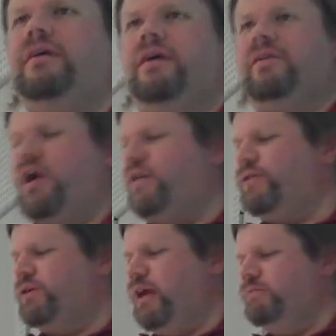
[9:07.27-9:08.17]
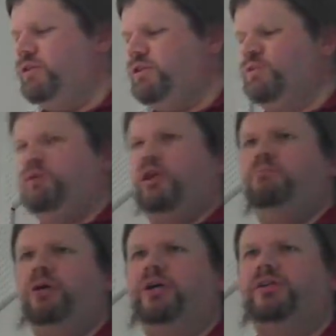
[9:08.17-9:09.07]
And then oftentimes these are put in
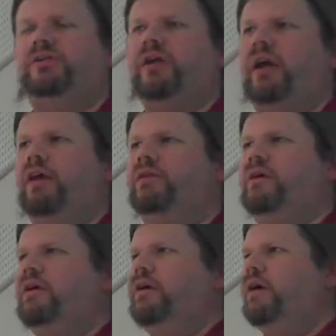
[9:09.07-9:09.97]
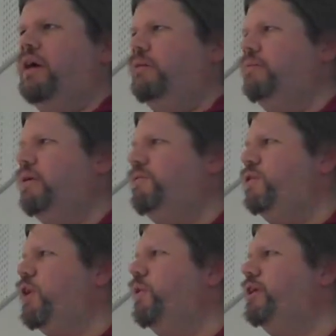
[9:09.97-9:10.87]
books, and if you
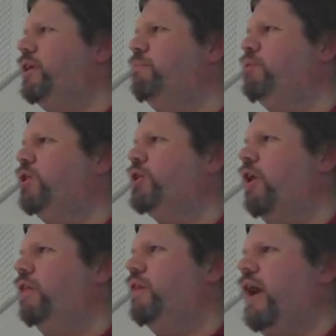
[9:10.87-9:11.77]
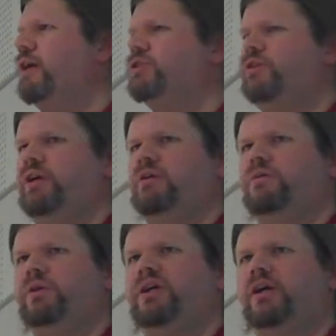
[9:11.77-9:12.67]
go and get a book on the ox herding
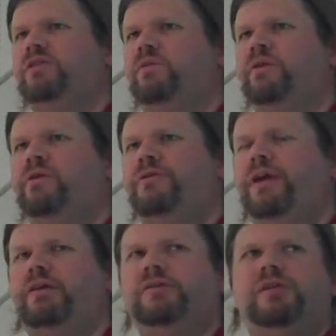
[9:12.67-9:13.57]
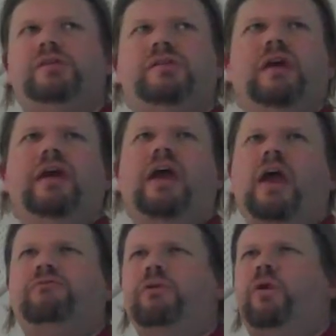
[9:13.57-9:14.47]
woodcuts, one of the things is
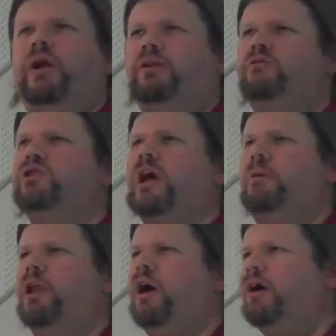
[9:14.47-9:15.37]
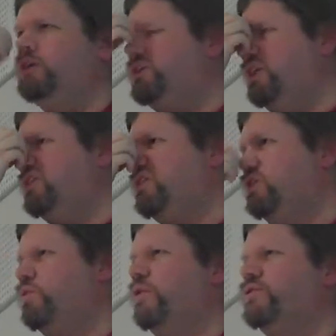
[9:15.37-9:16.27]
everyone who's come along since the
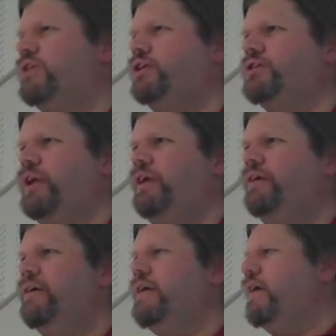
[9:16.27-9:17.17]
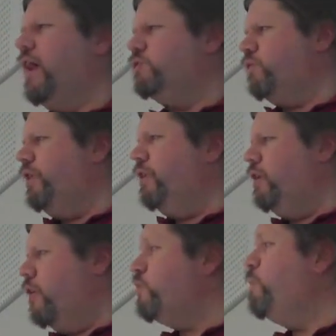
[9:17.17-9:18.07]
12th century has written
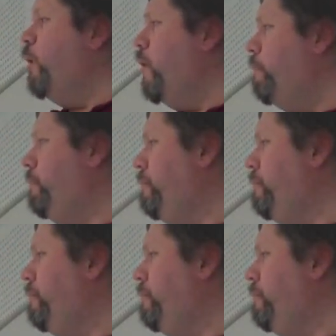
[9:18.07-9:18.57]
another poem